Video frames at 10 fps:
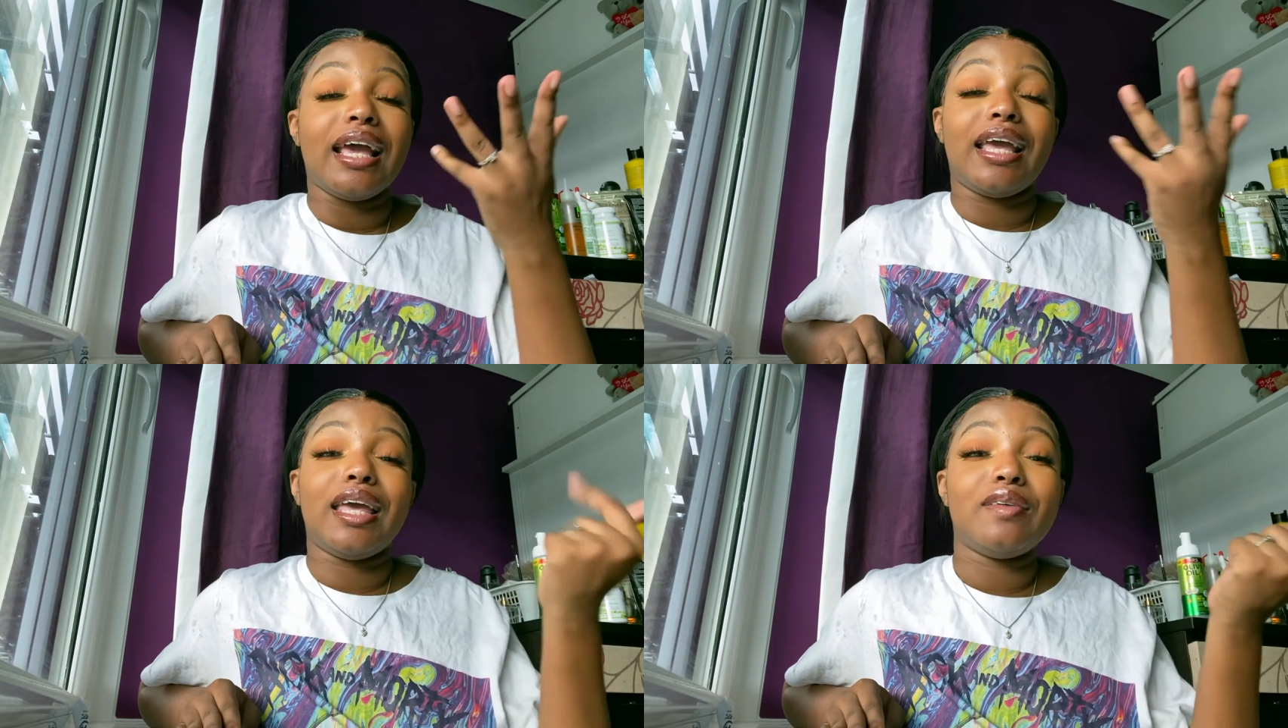
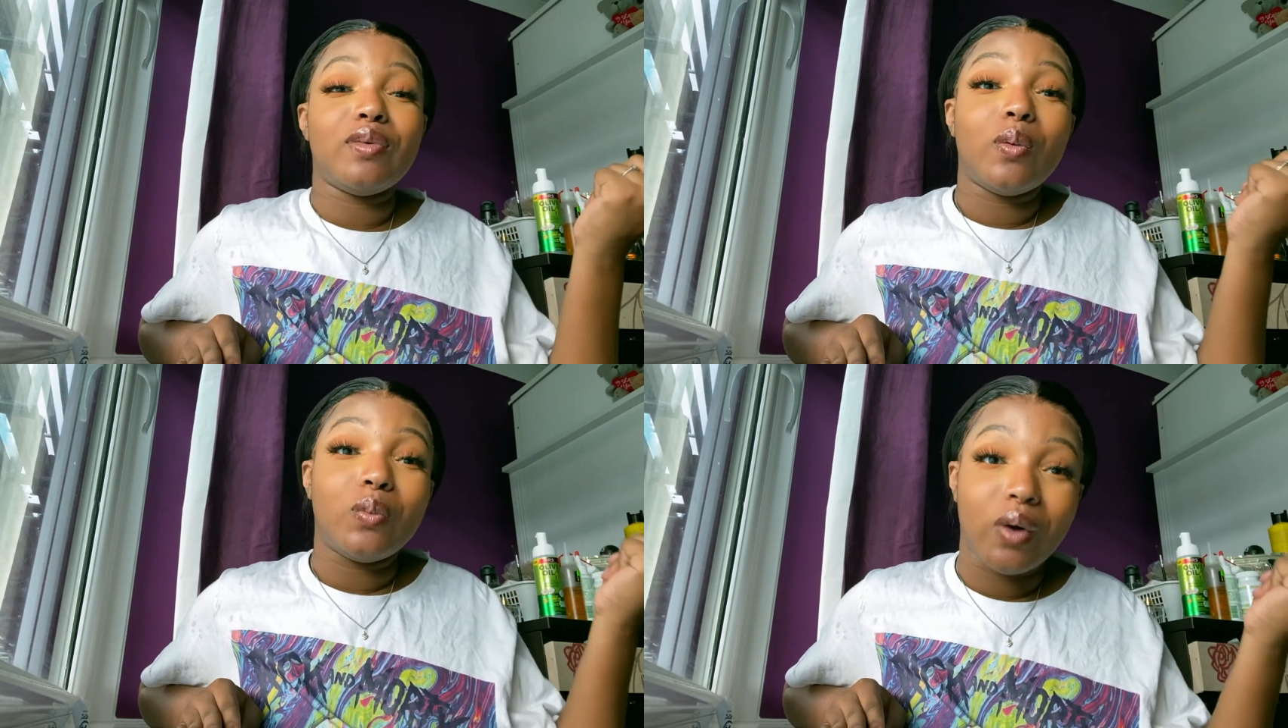
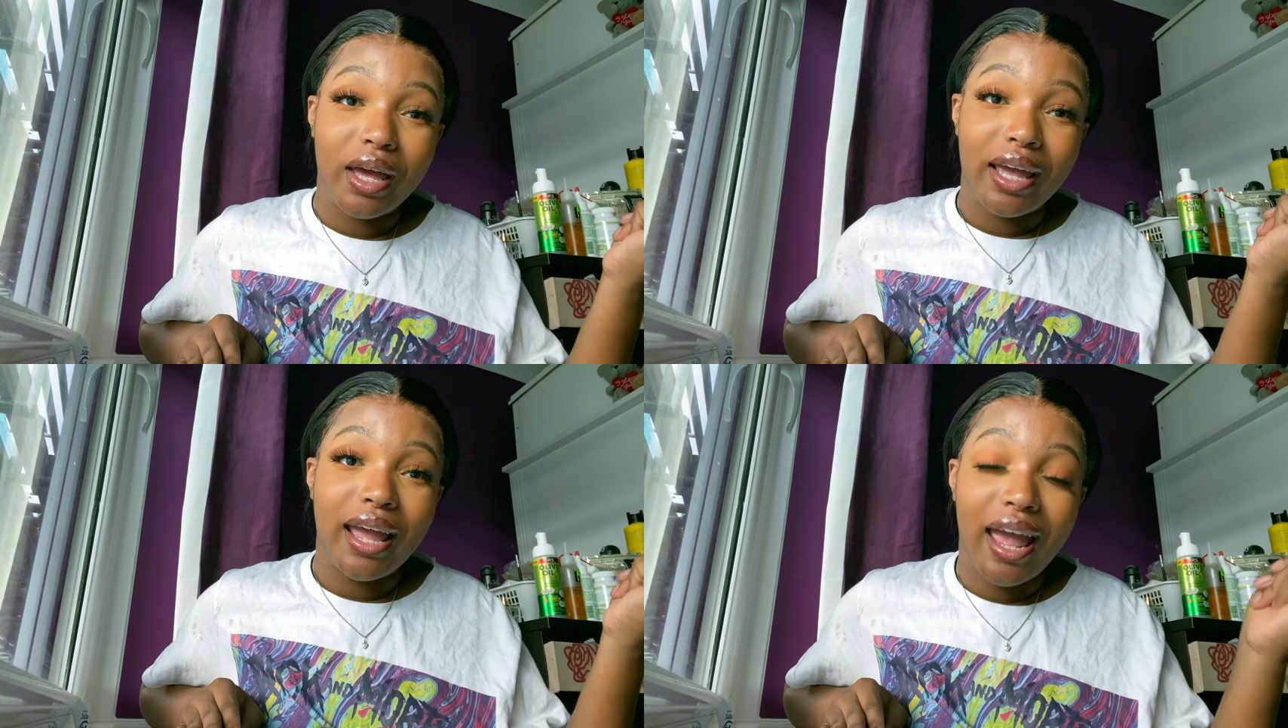
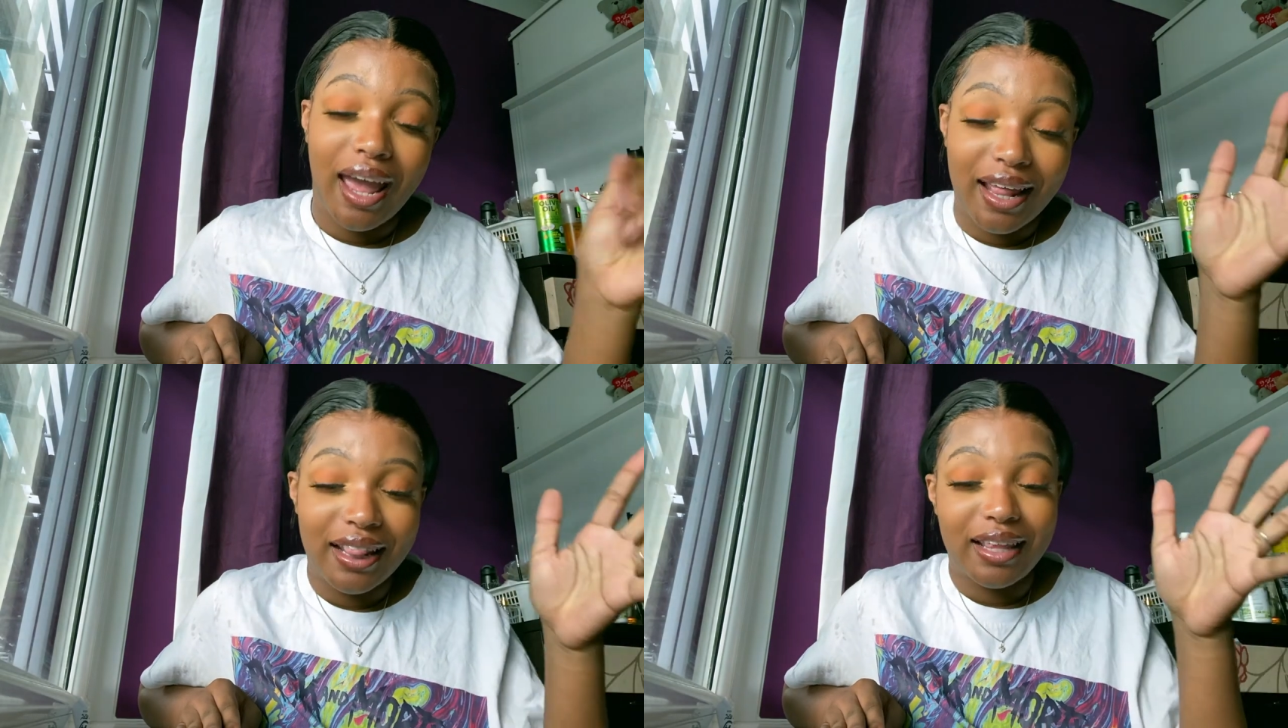giveaway
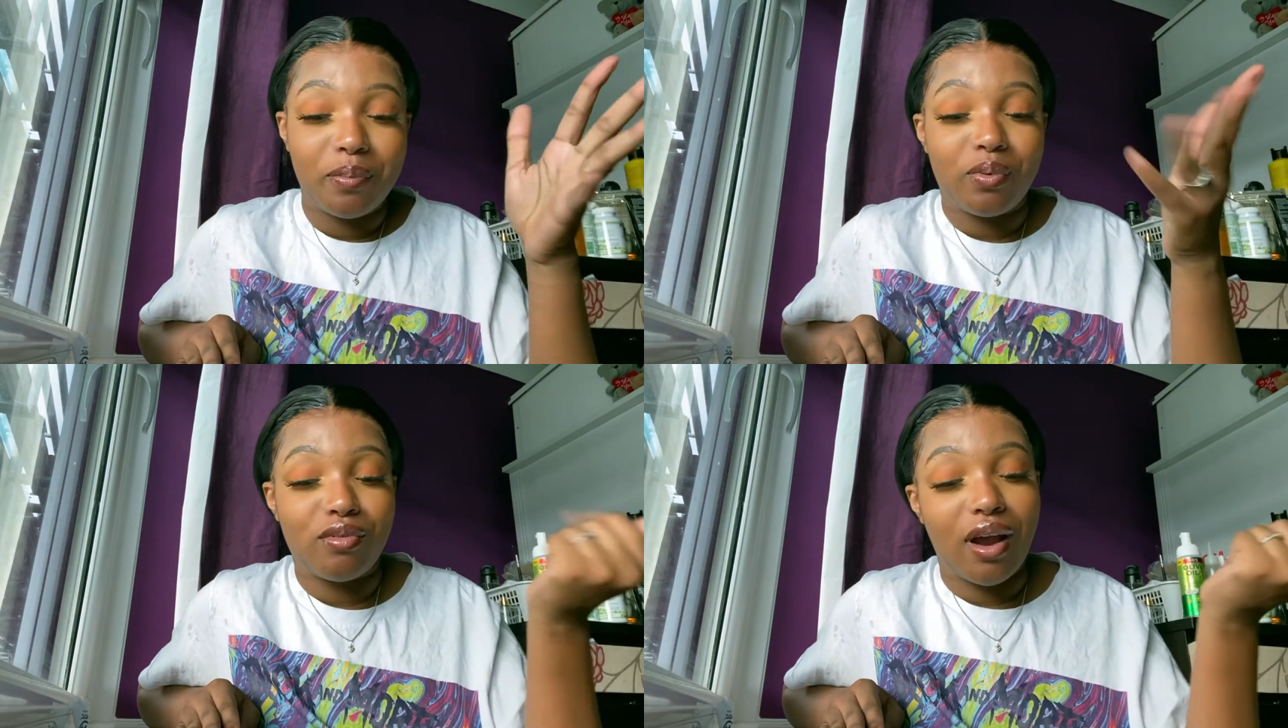and the
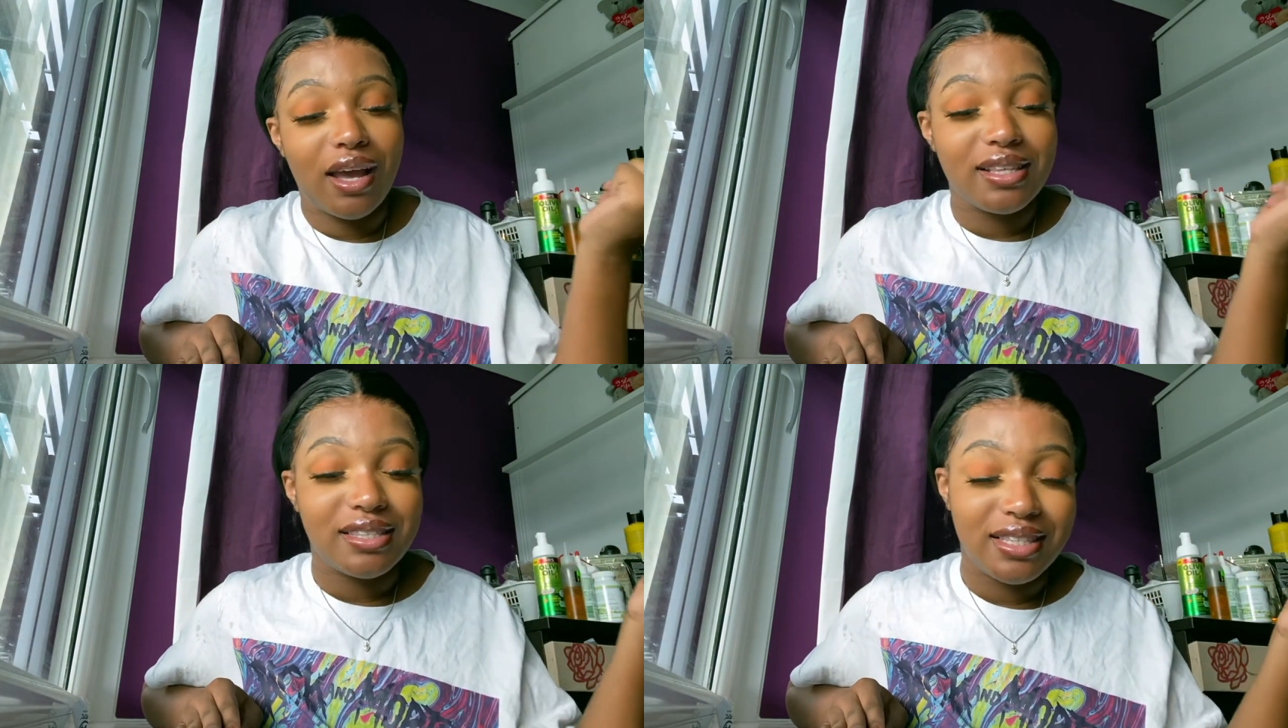
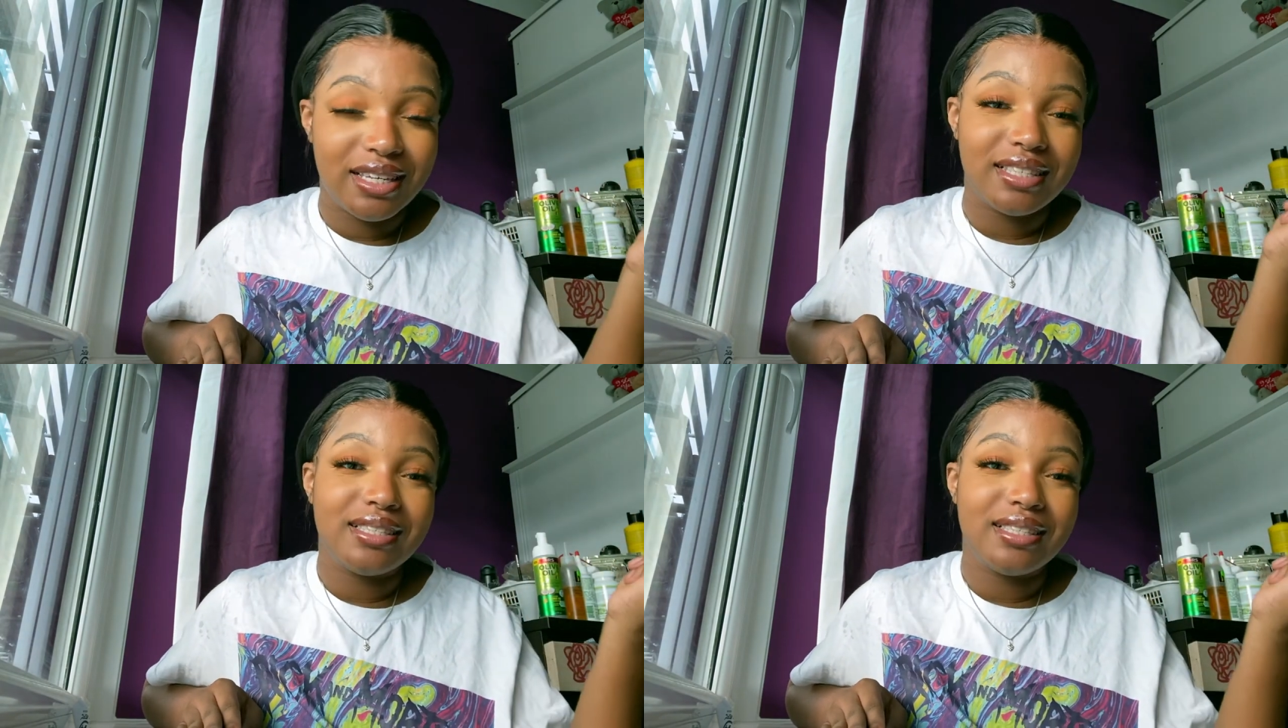prizes